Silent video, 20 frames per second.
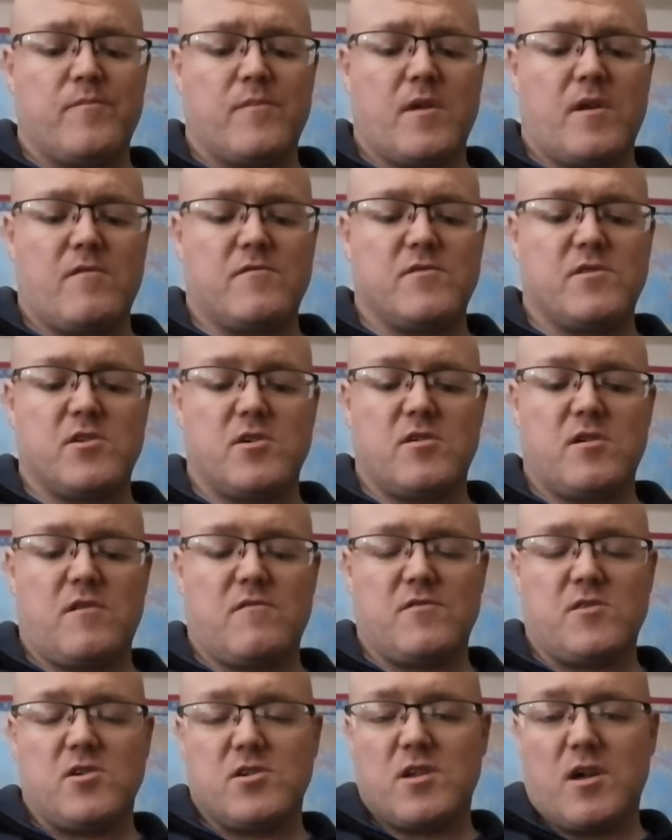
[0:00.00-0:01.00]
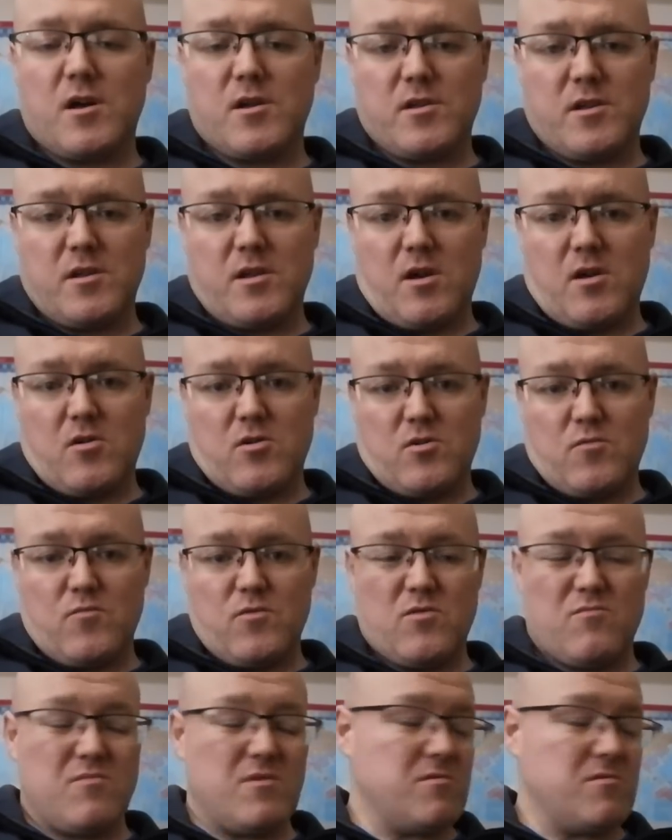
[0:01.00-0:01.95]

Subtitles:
I've just started arguing with him.